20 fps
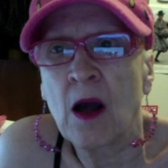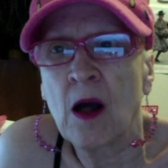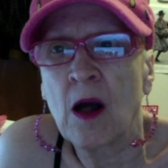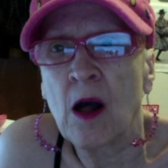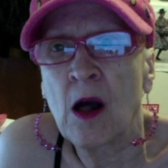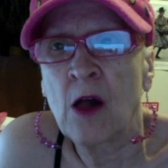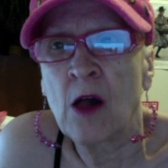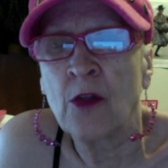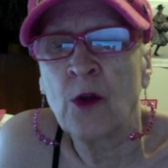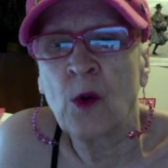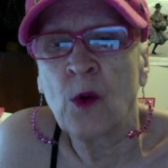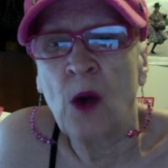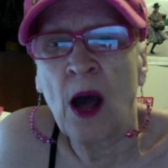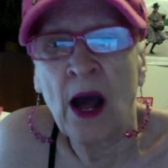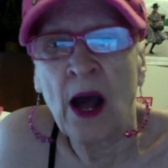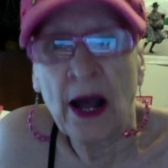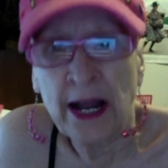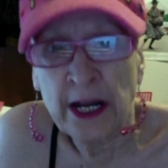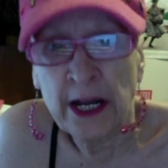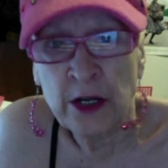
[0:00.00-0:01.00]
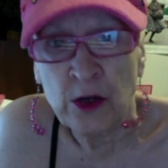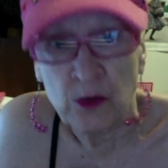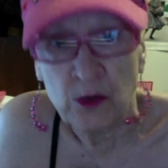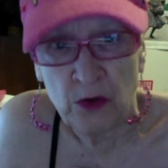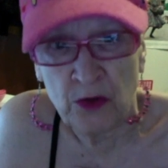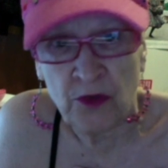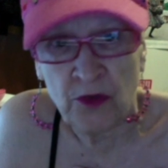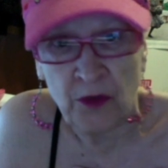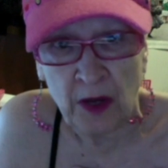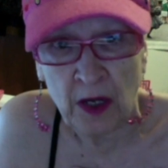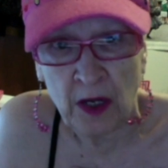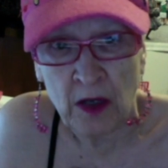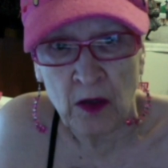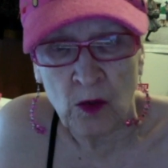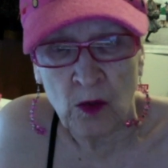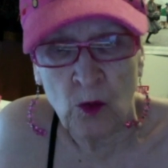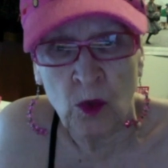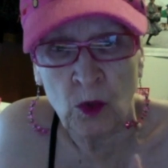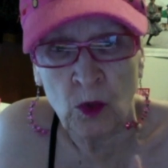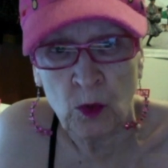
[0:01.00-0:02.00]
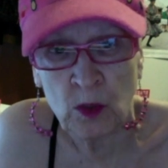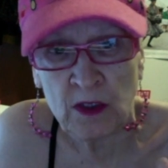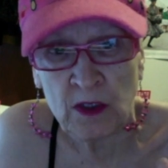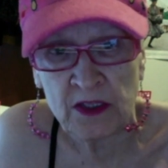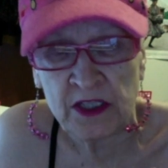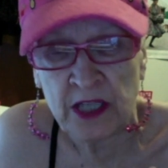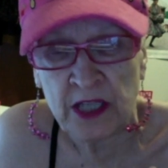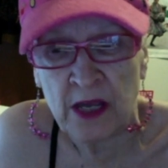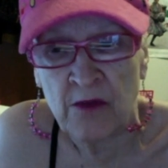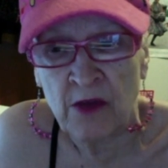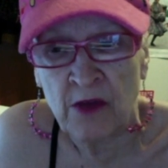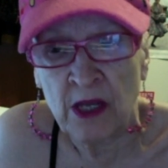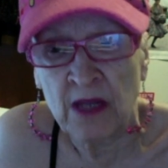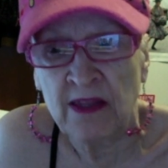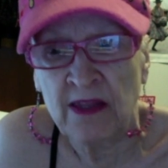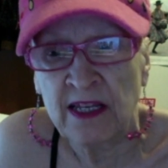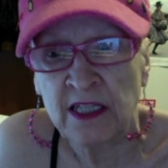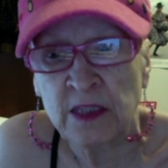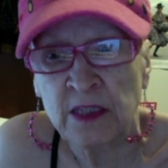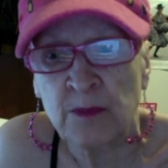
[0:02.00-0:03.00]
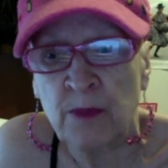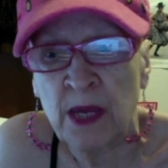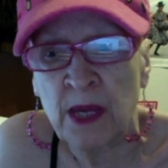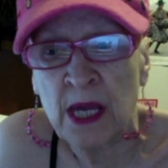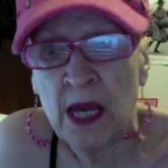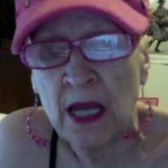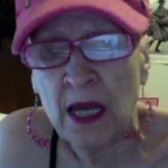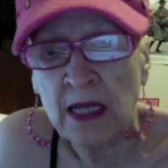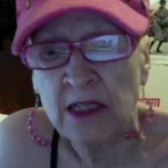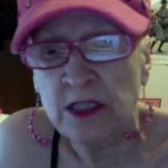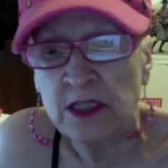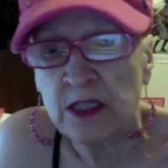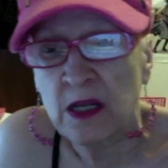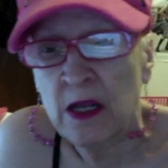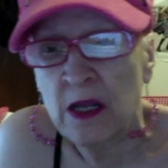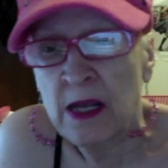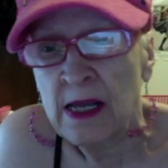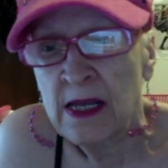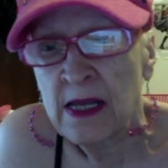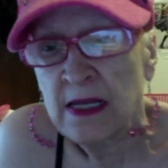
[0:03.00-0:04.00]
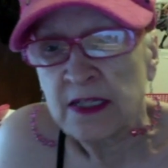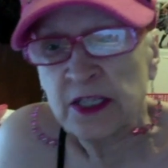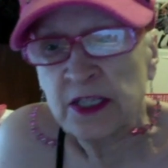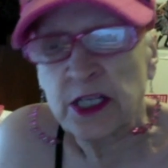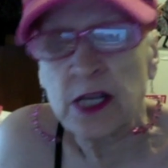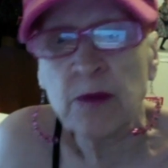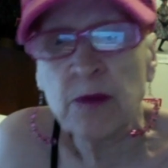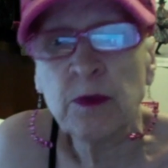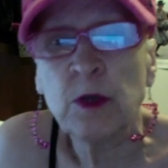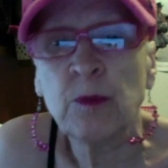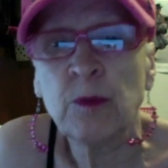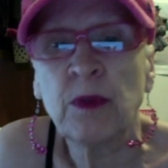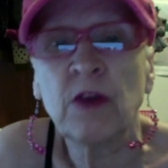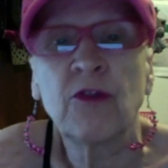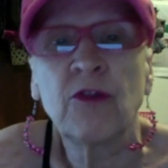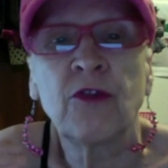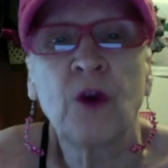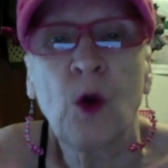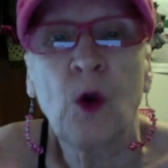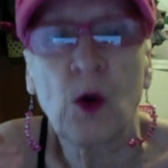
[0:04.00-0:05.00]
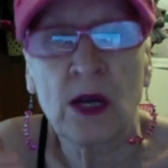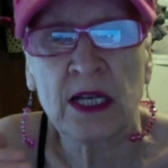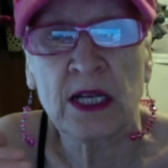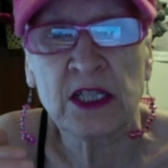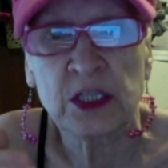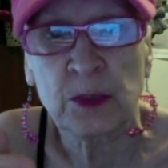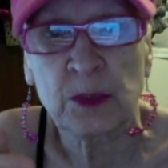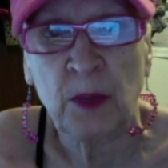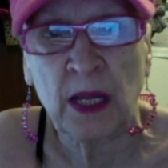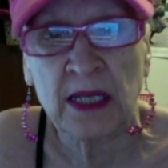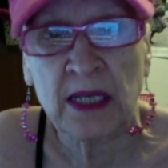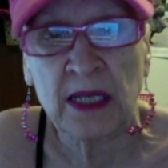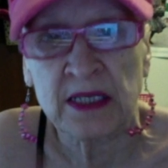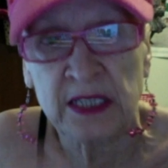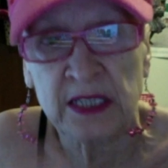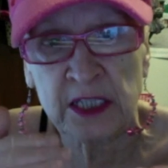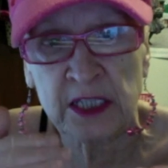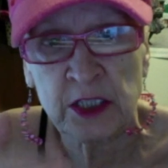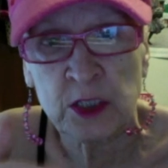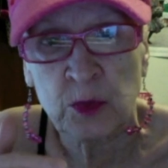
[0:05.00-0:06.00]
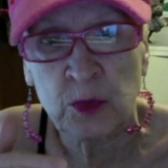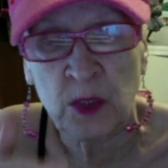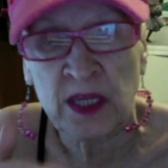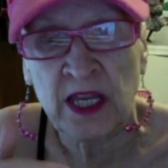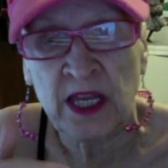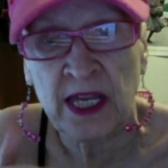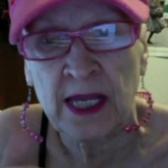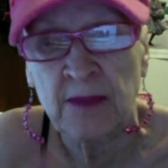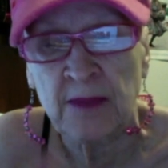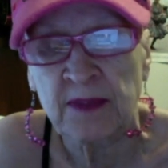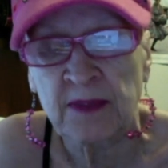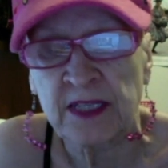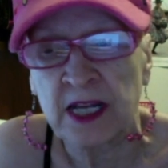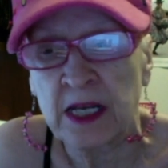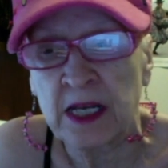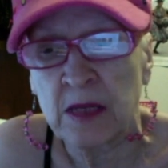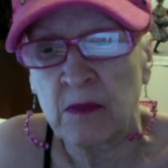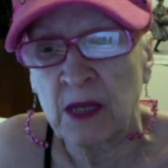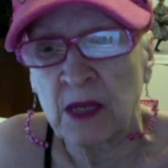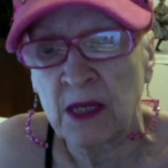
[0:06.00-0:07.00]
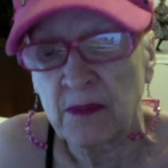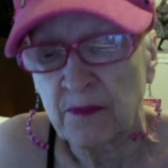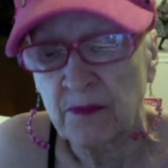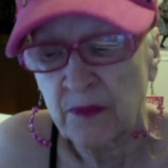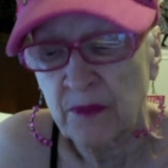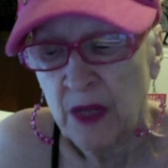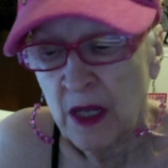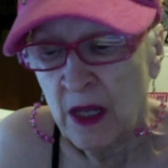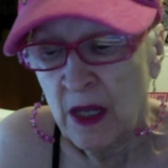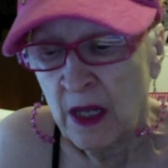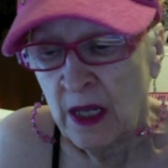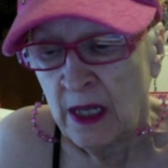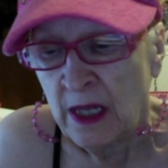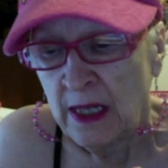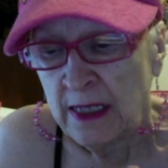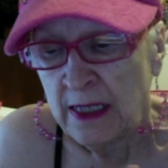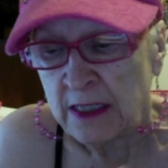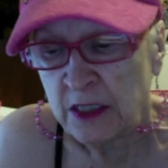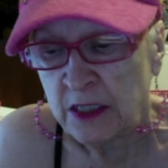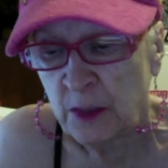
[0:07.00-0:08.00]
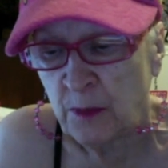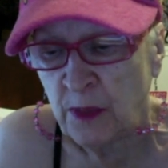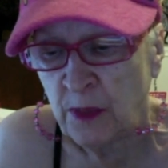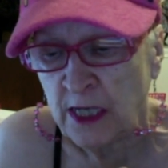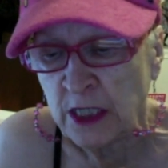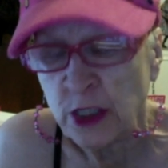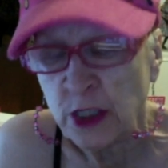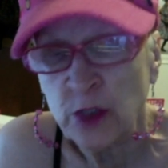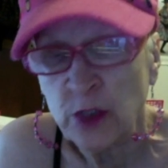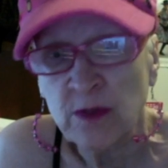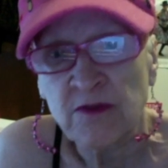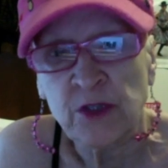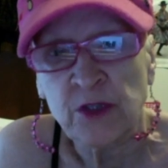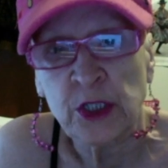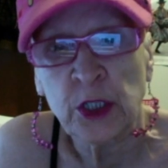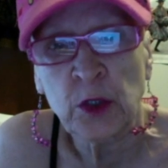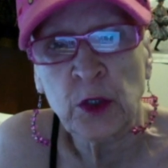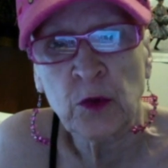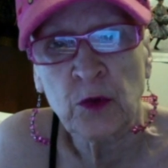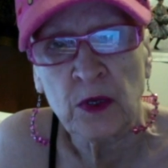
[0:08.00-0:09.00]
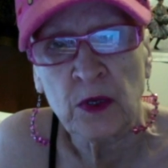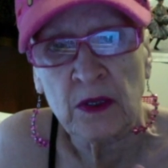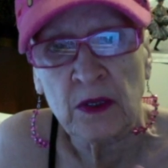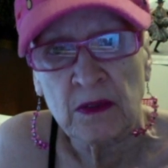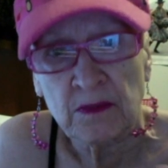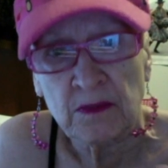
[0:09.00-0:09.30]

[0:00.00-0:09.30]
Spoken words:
although I don't think we're worth saving, these beings seem to be focused, because this is what they keep sending me, is the picture of children